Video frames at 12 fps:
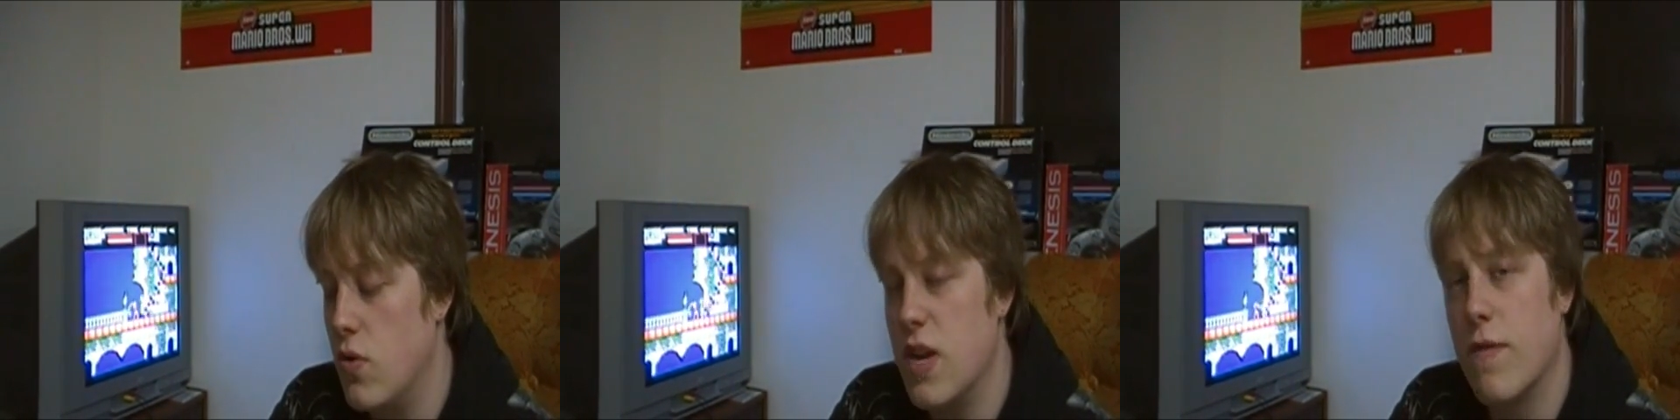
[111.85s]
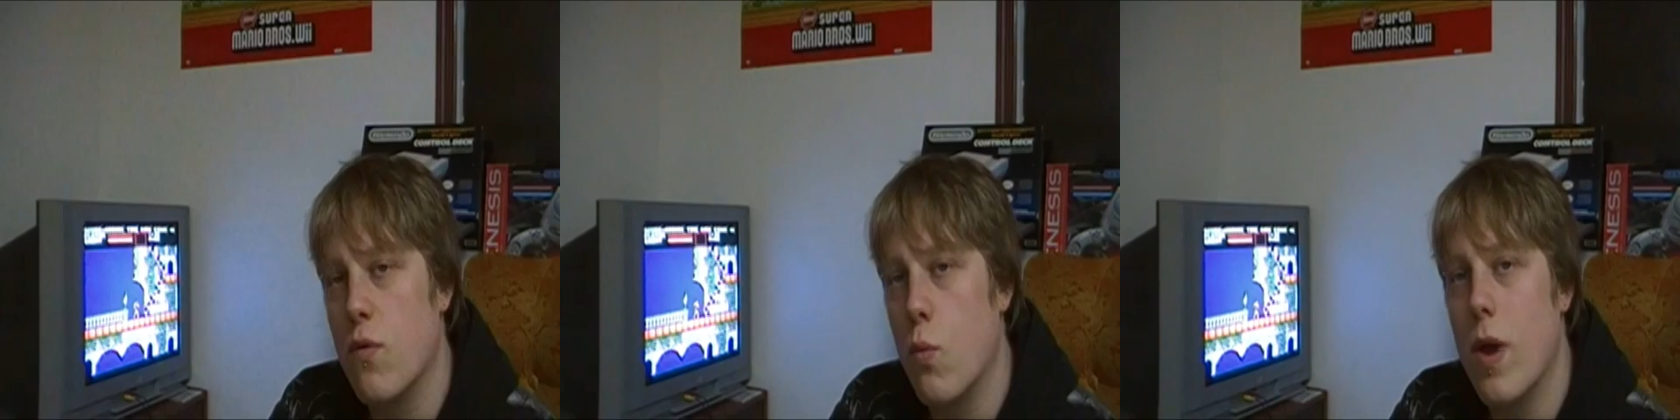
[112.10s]

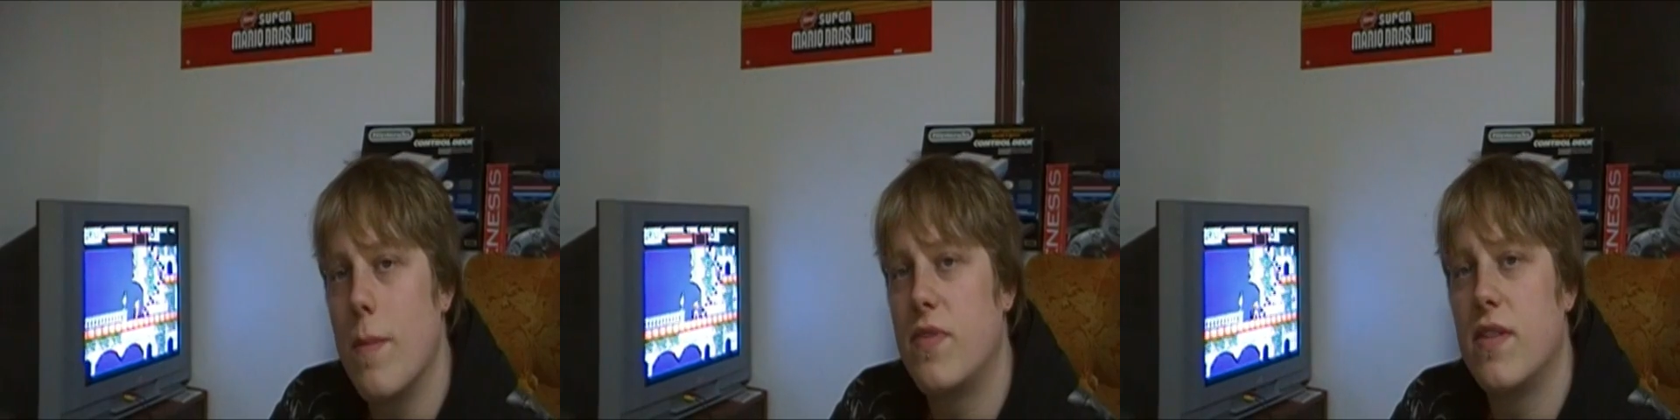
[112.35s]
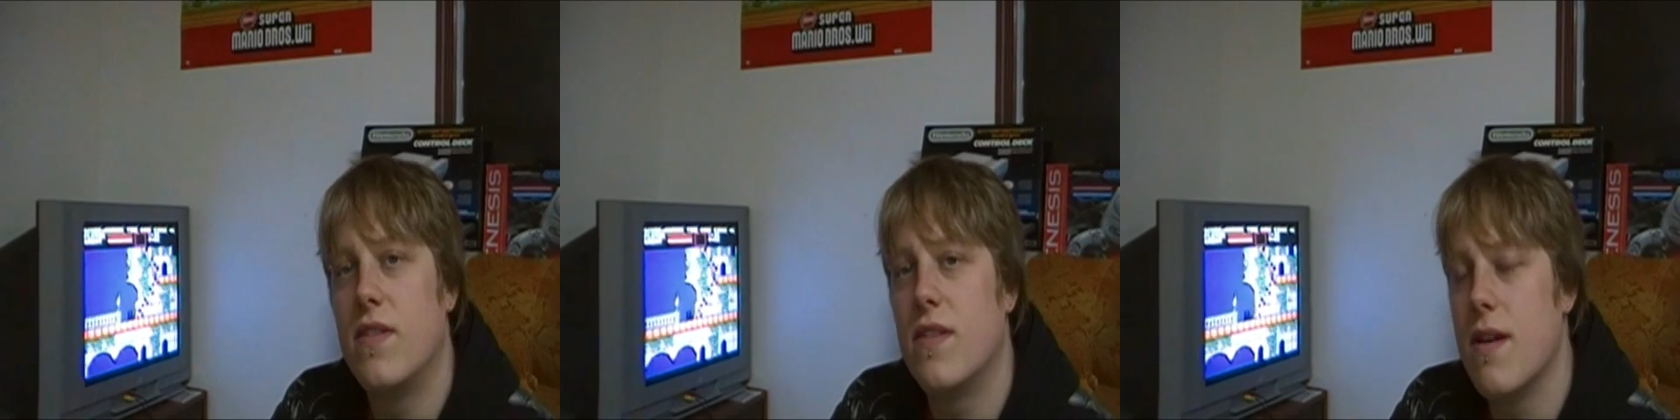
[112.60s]
different
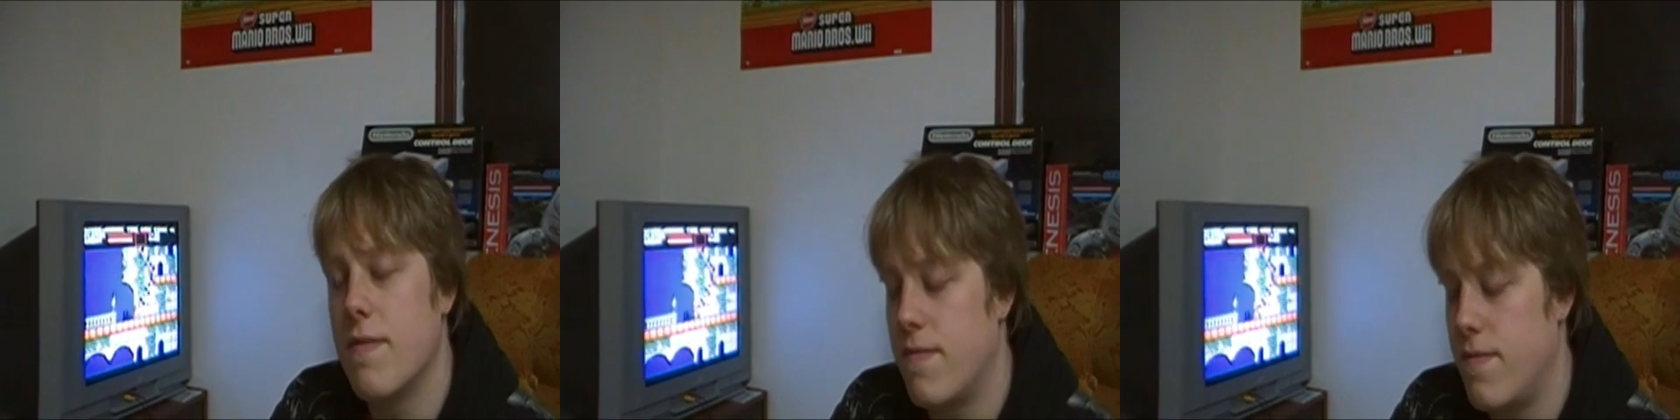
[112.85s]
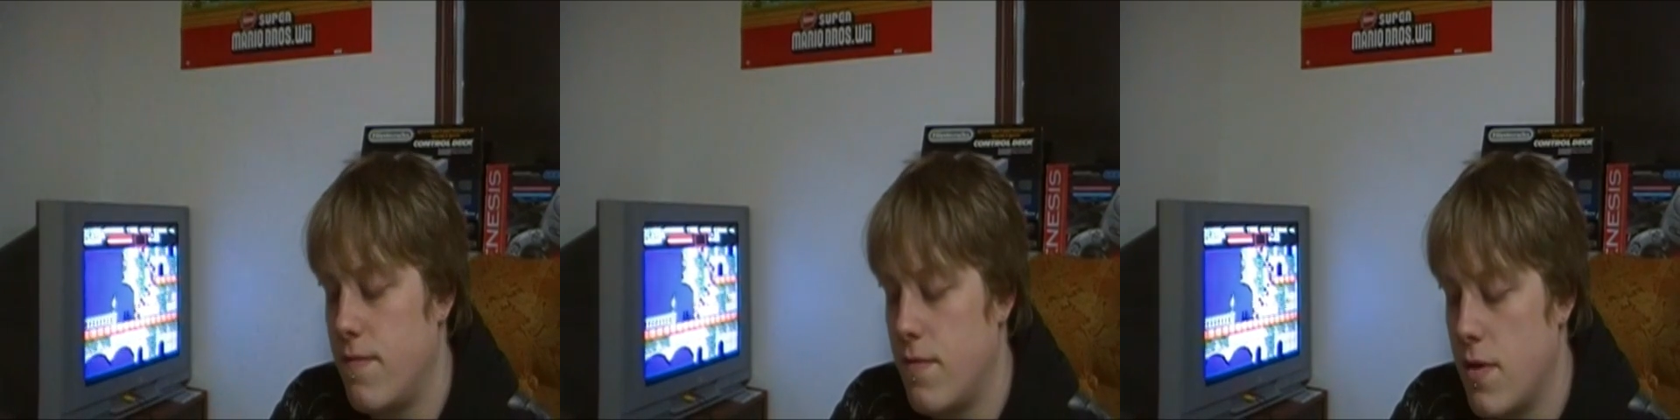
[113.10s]
whips and stuff,
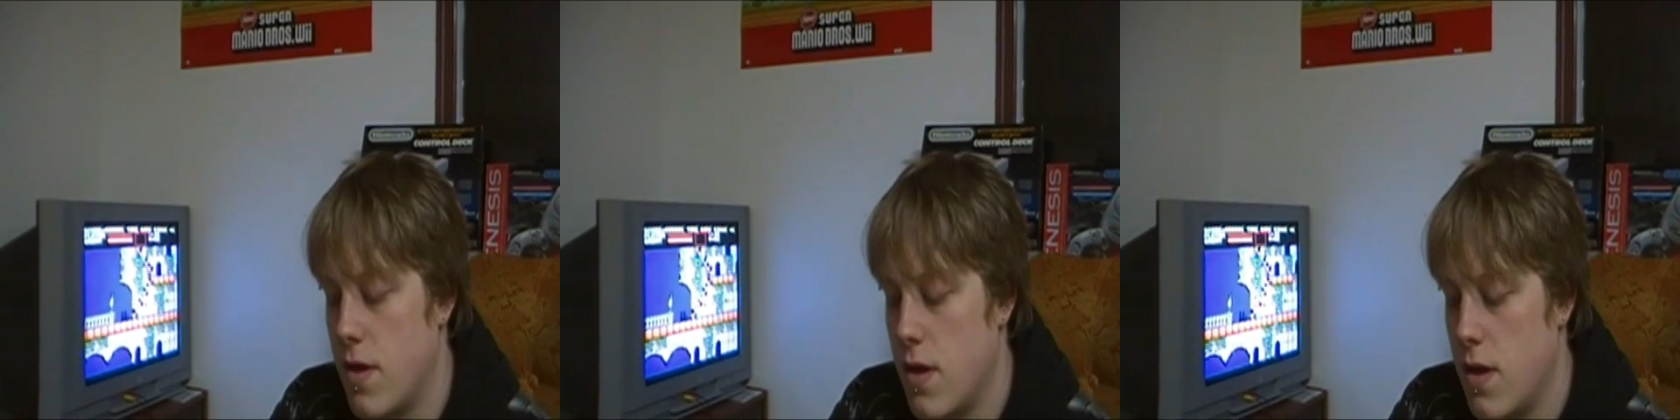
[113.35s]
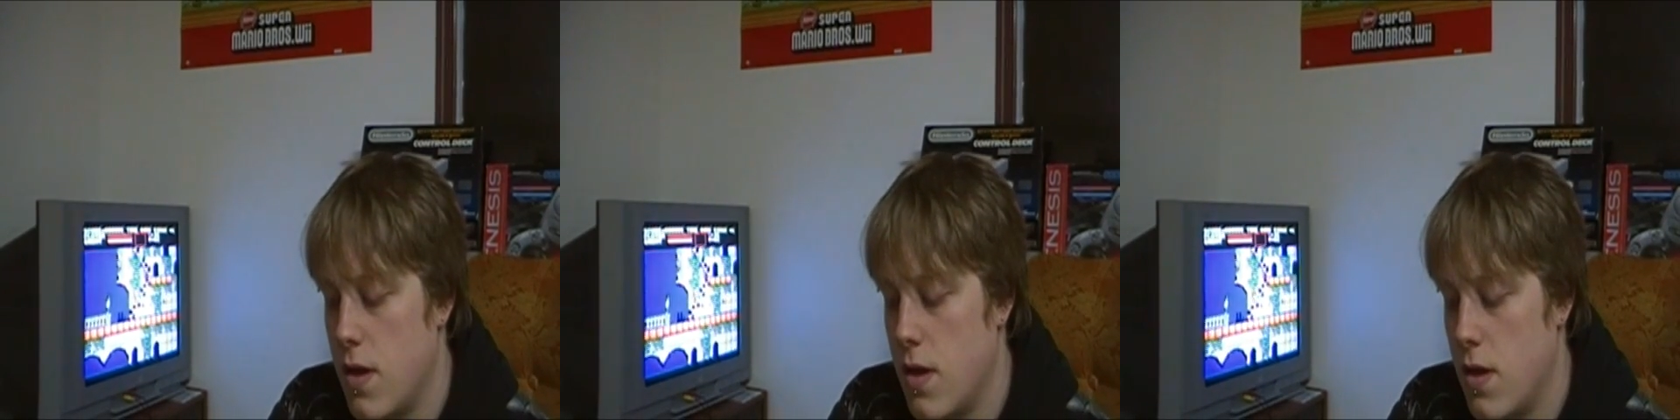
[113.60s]

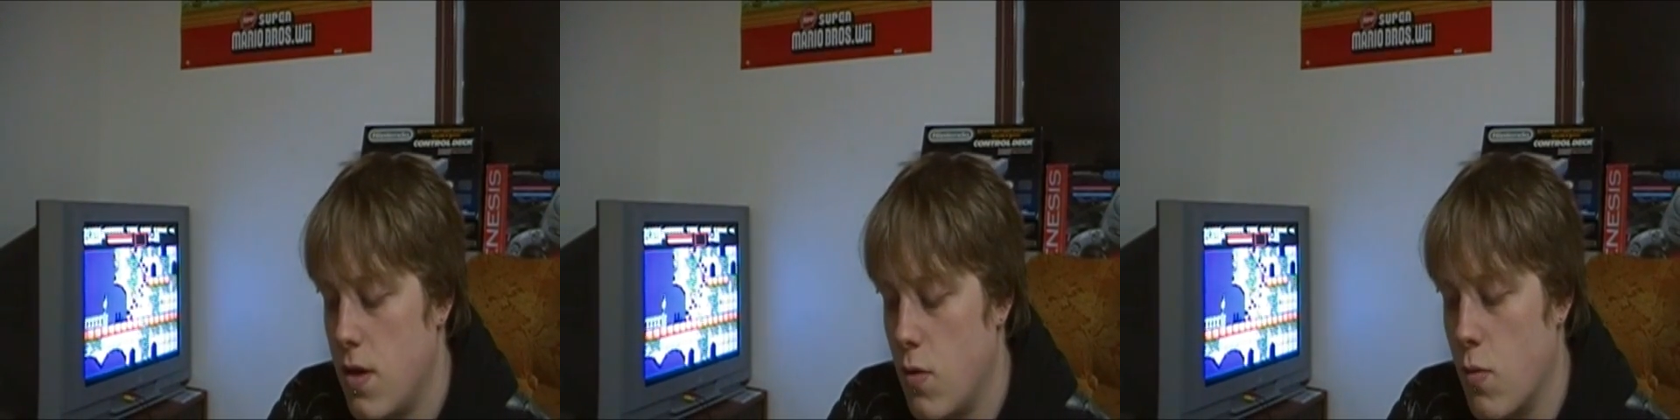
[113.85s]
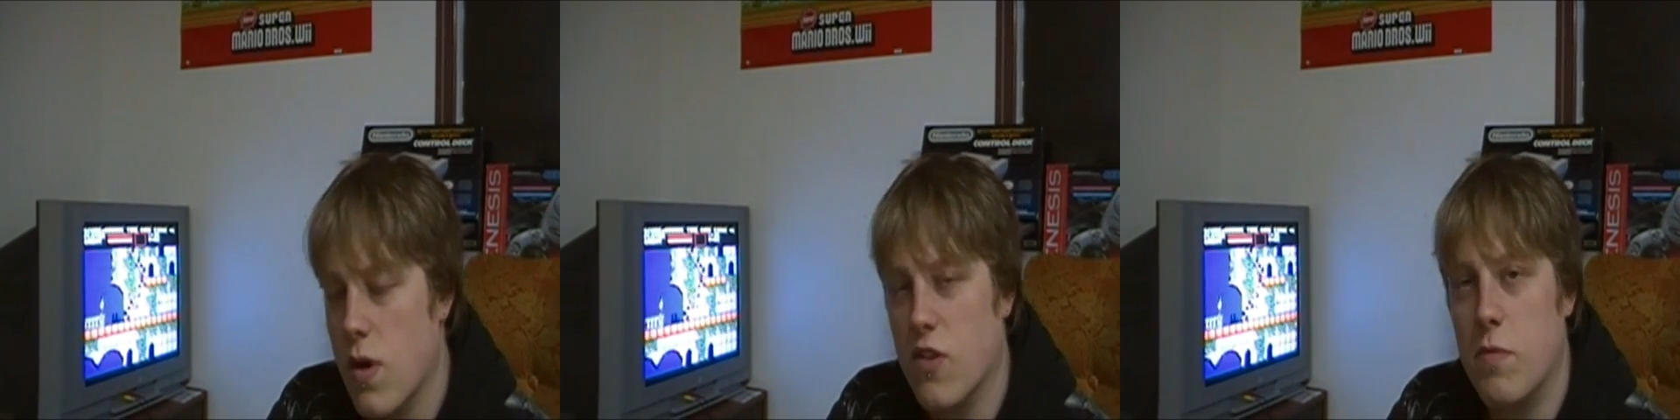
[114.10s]

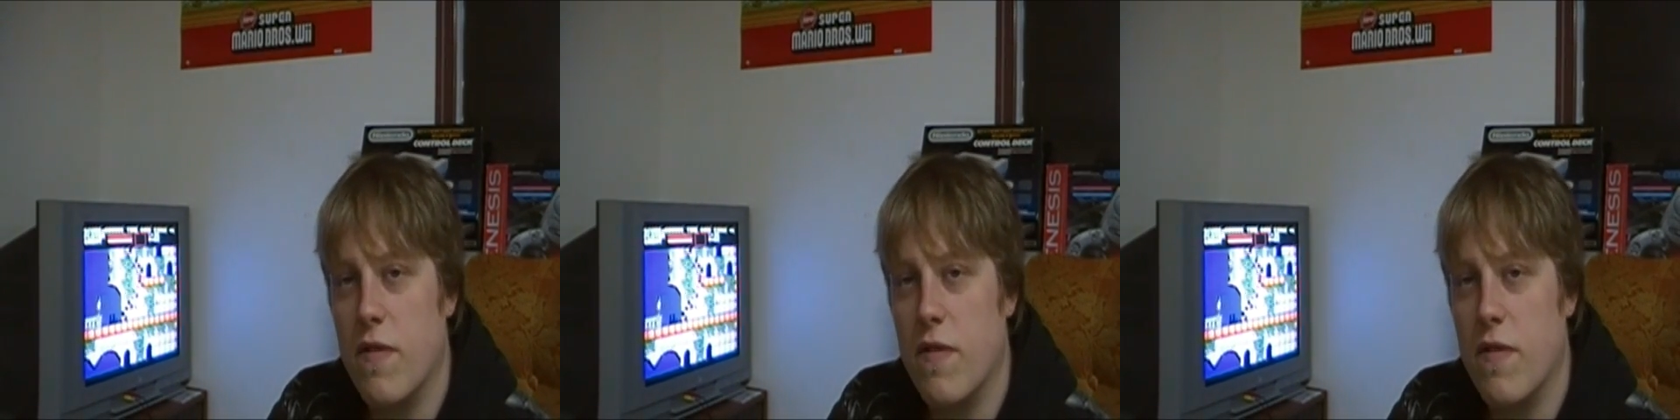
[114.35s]
whereas